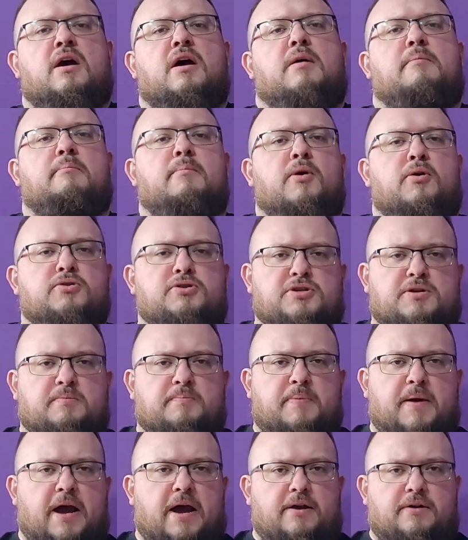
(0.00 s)
A
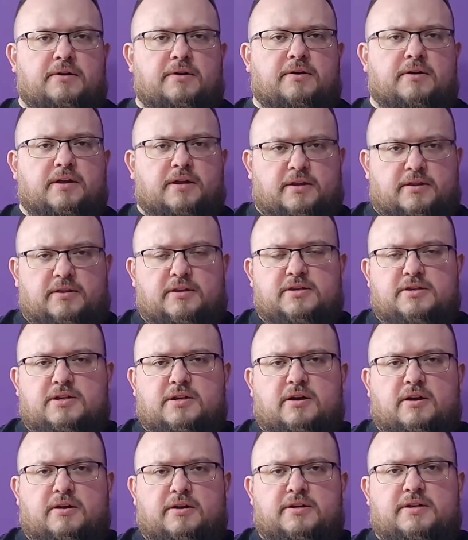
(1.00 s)
motion pattern in this
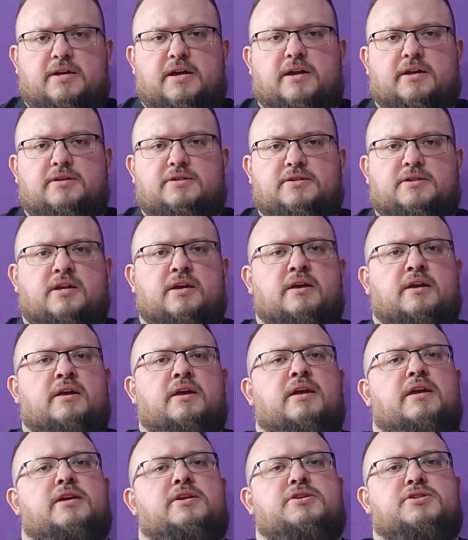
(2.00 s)
context
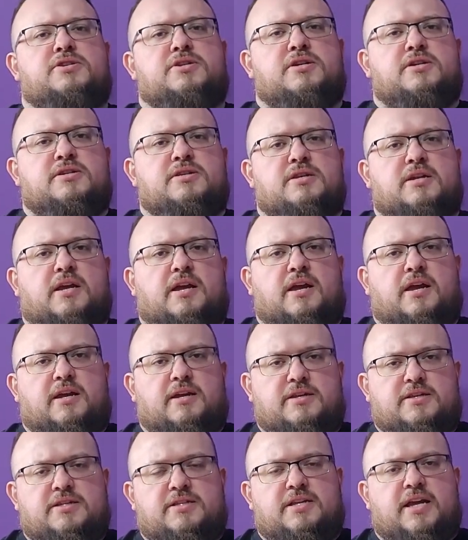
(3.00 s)
is just
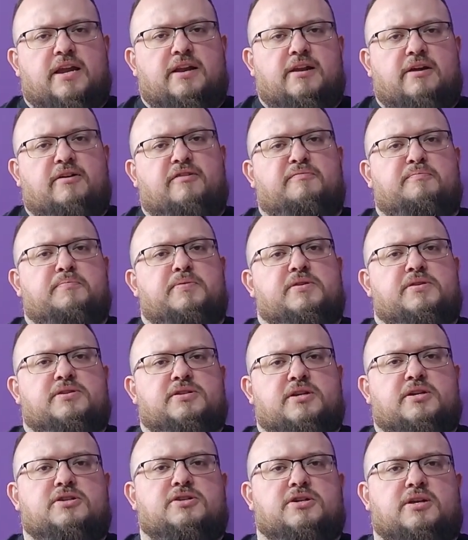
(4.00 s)
a set of
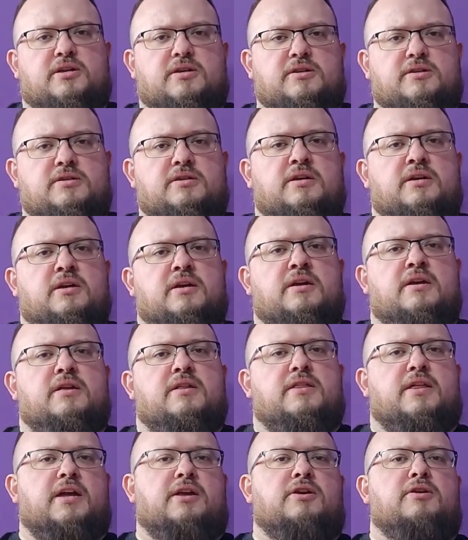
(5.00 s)
positions
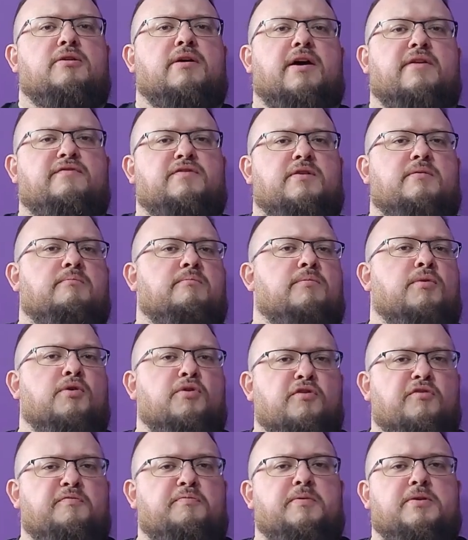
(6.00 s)
that you have to
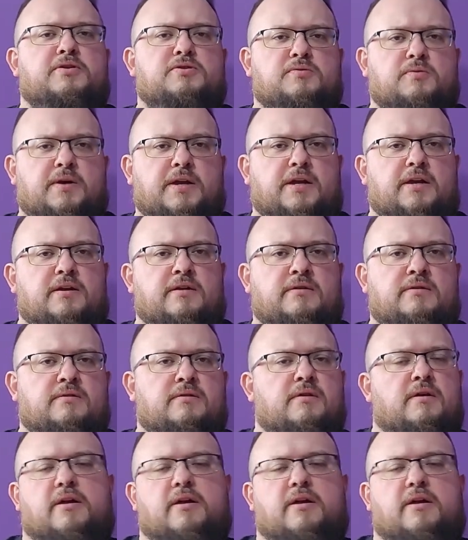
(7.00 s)
move between,